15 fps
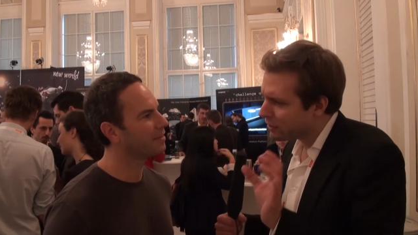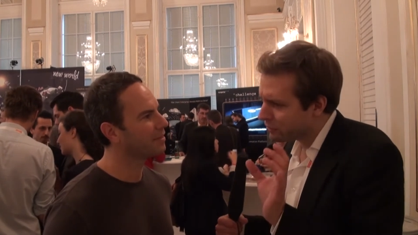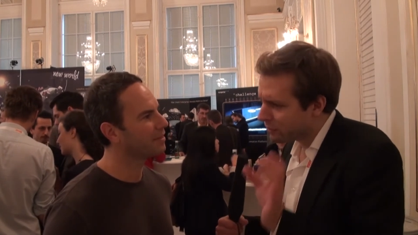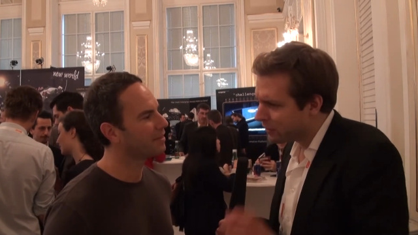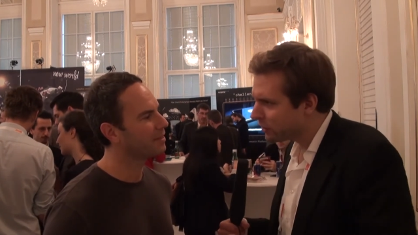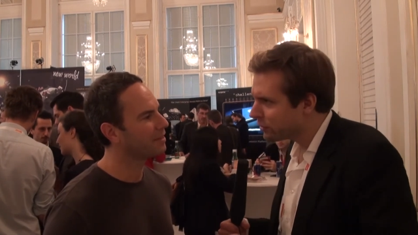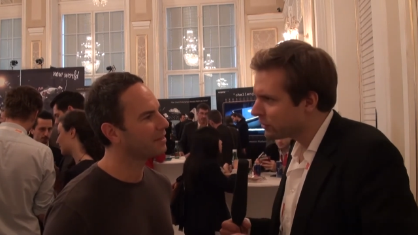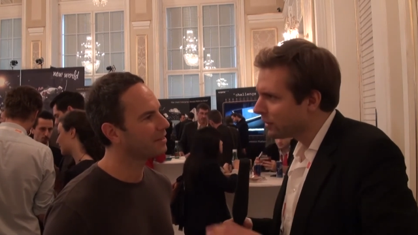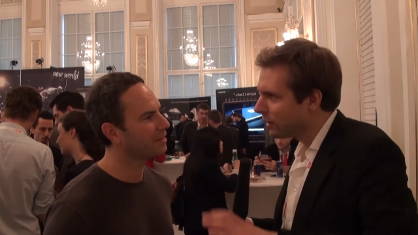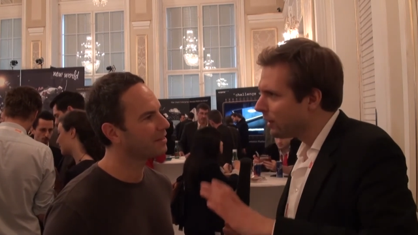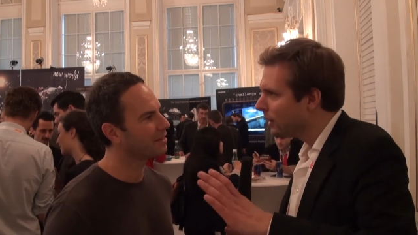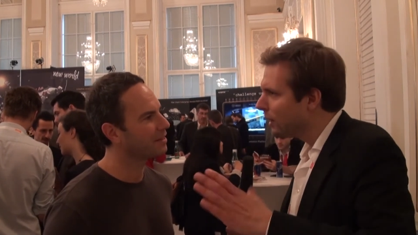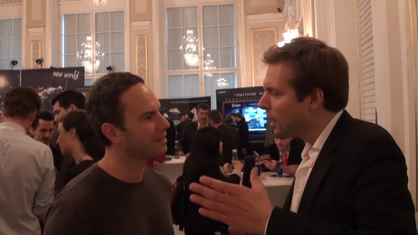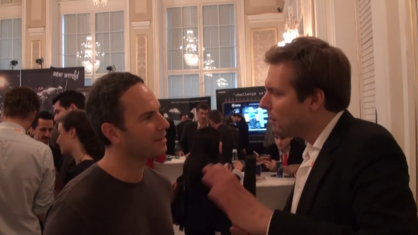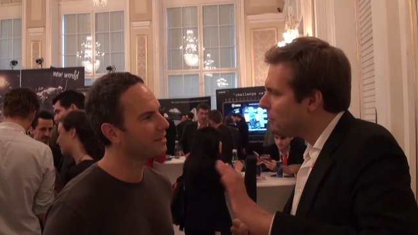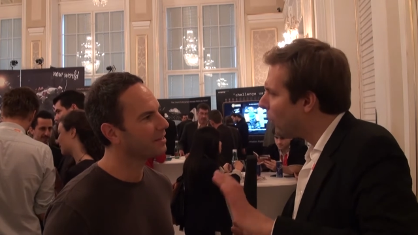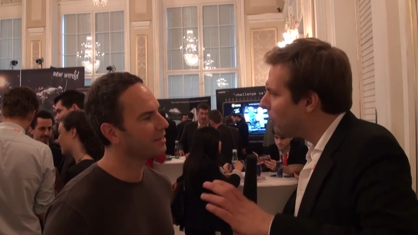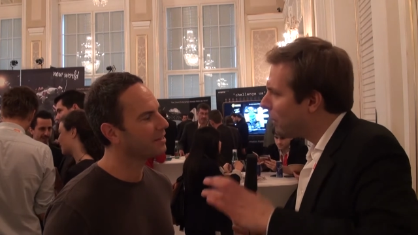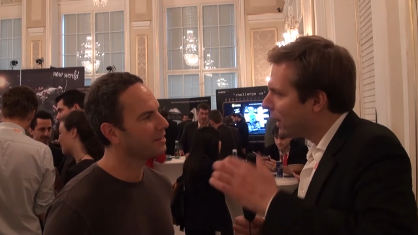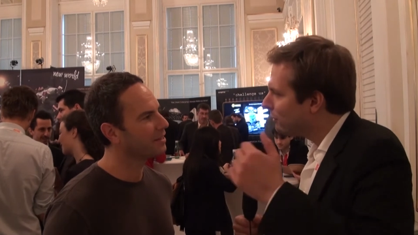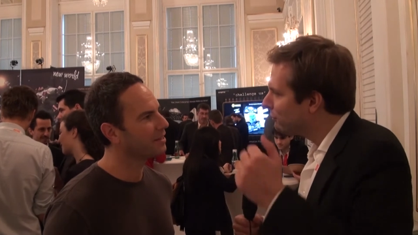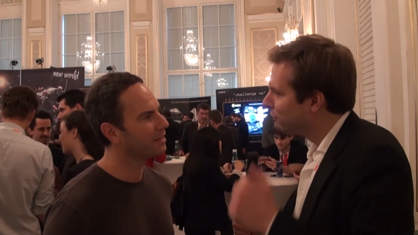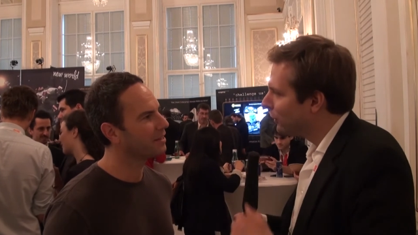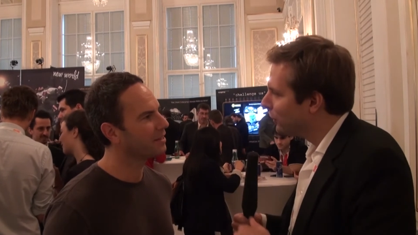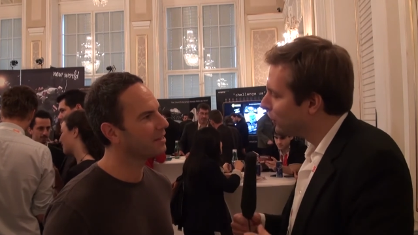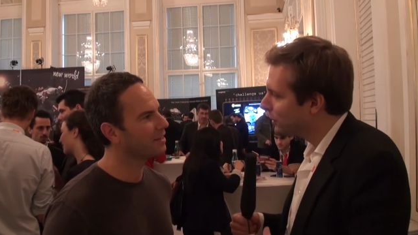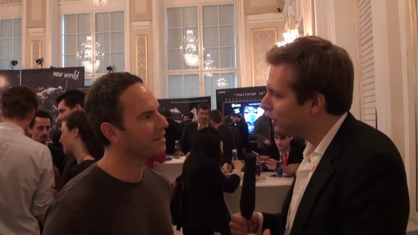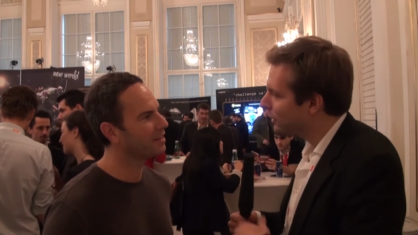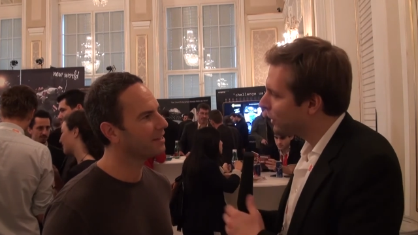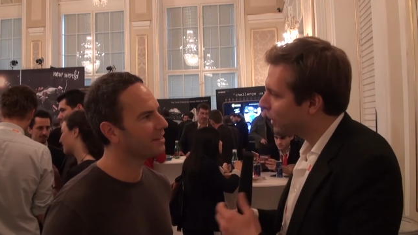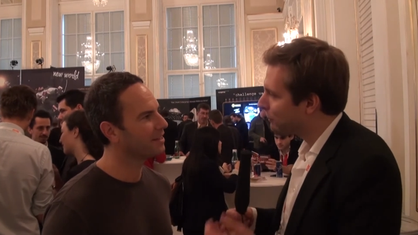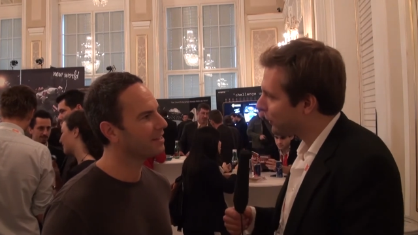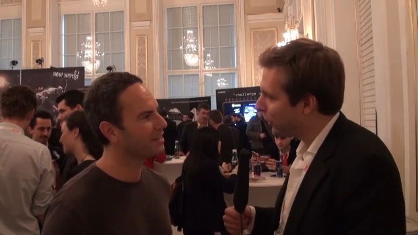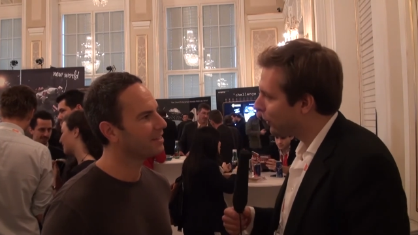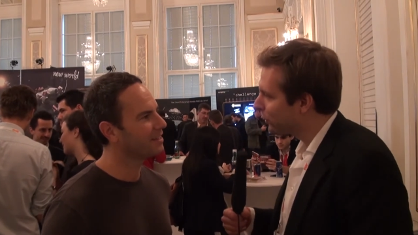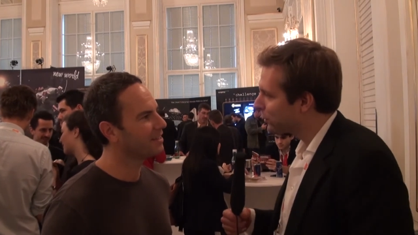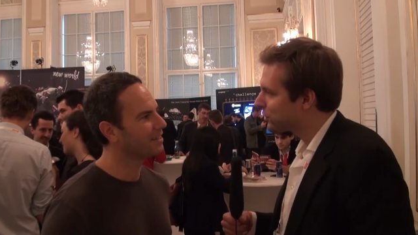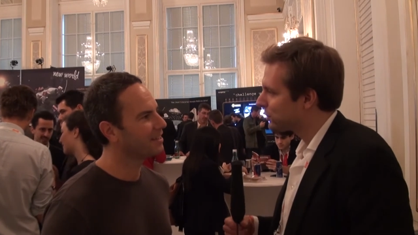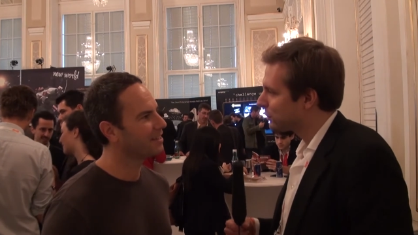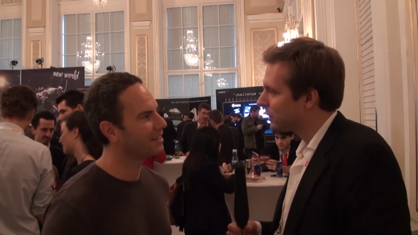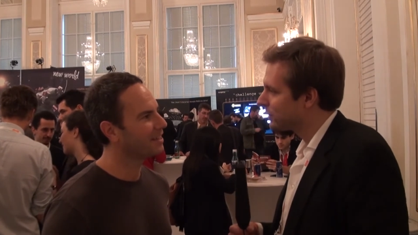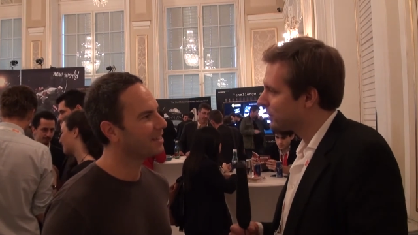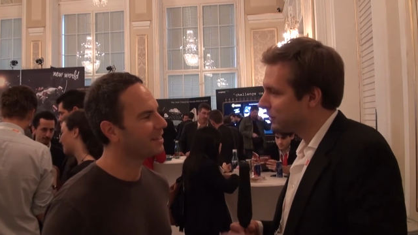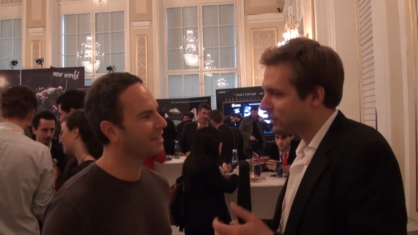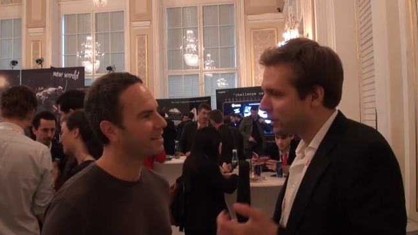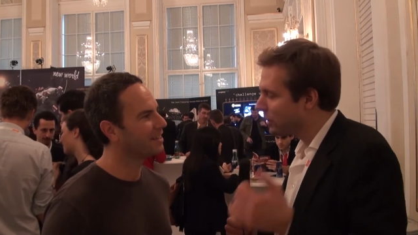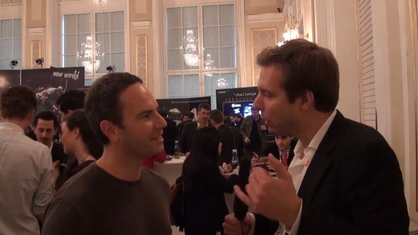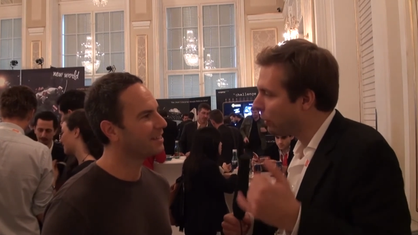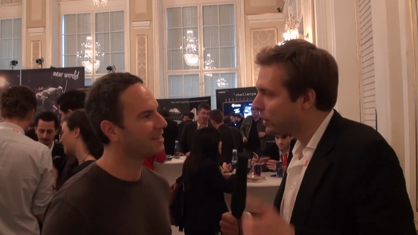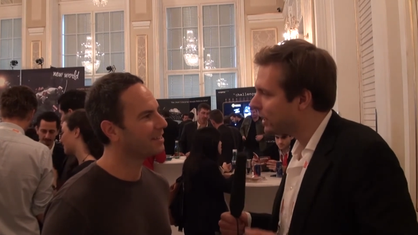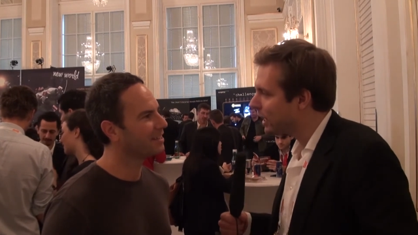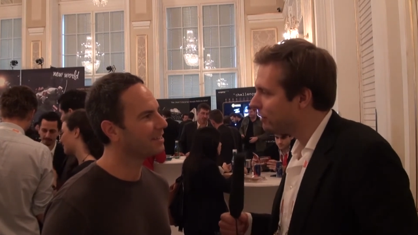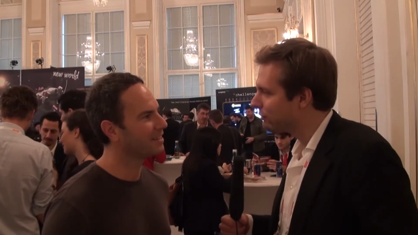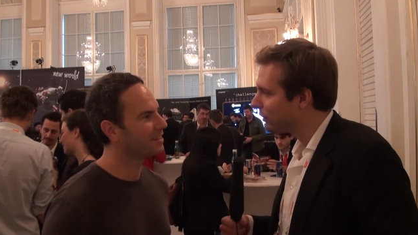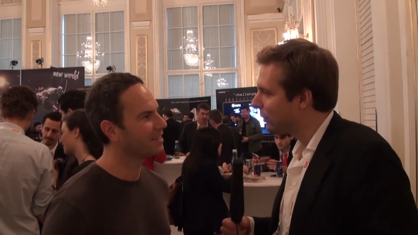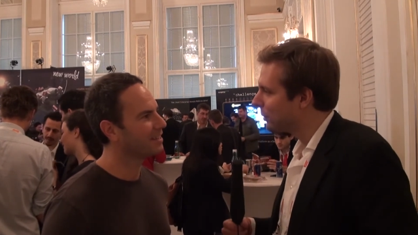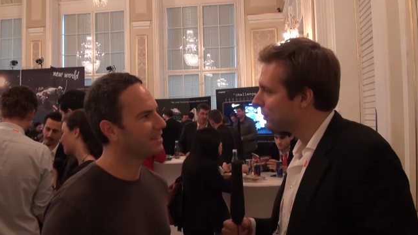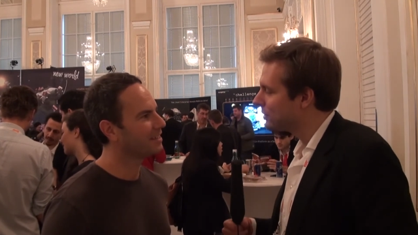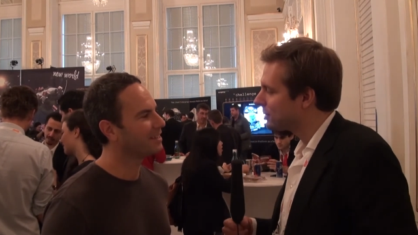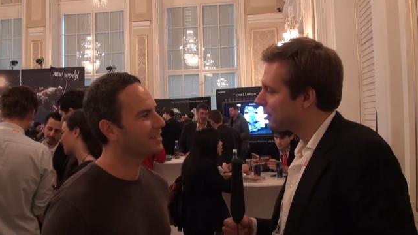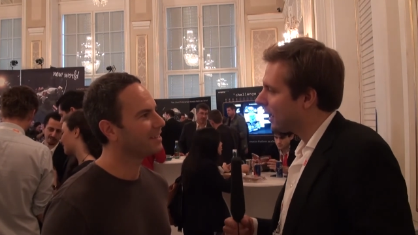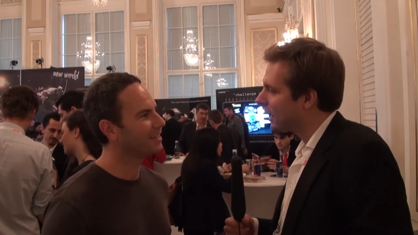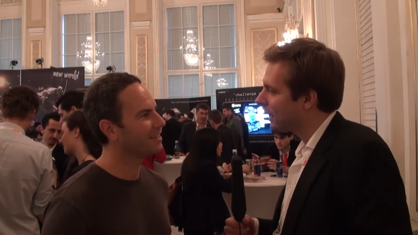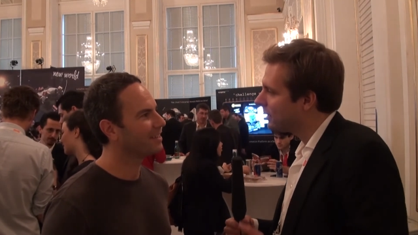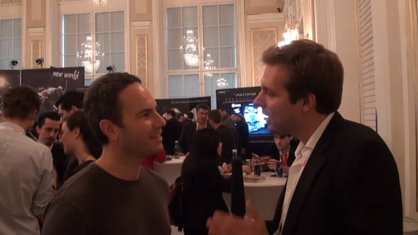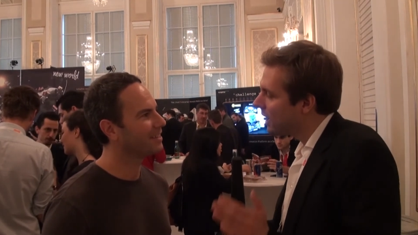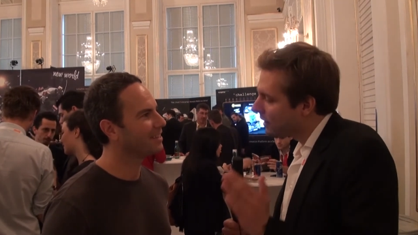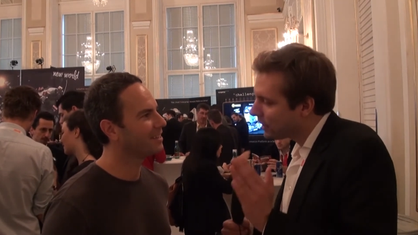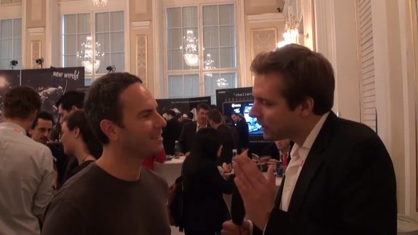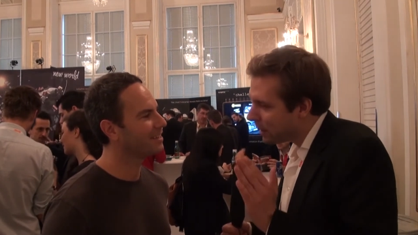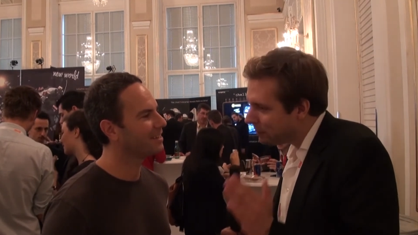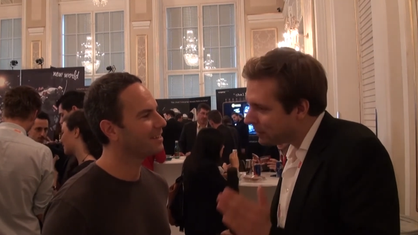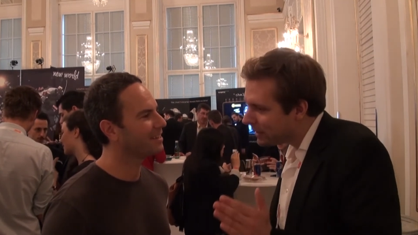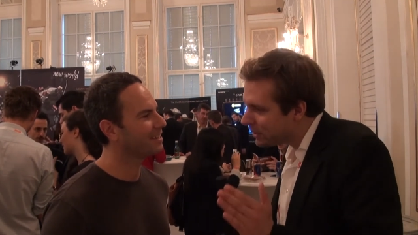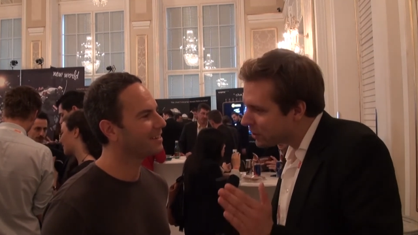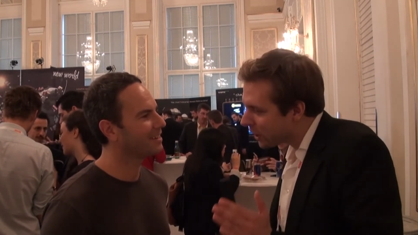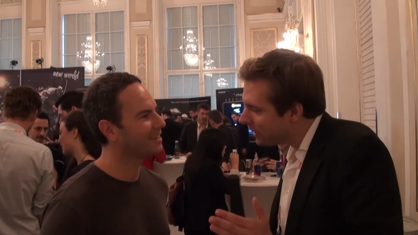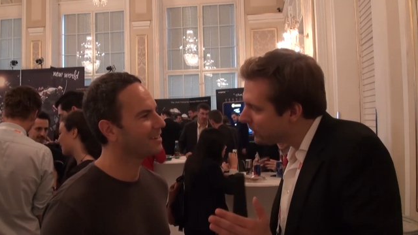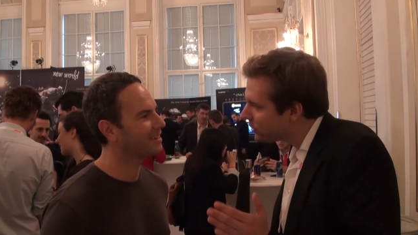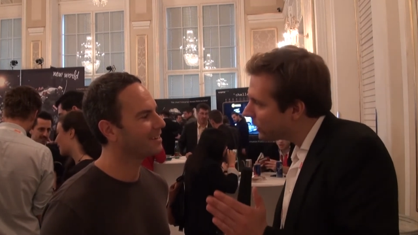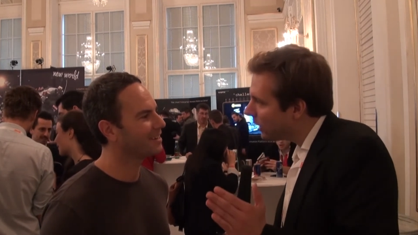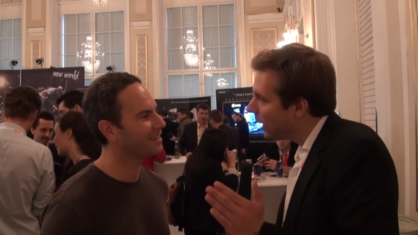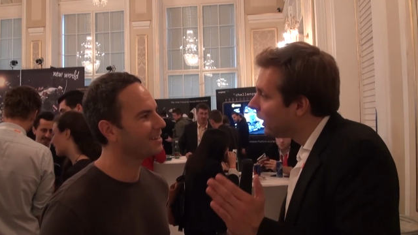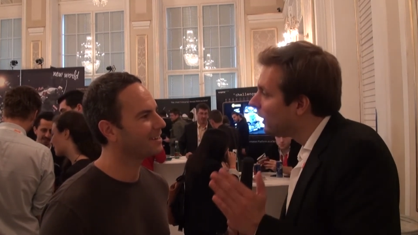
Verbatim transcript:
Speaker 1: traditional mobile phone approach with yep. the Nokia phones, and the company changed a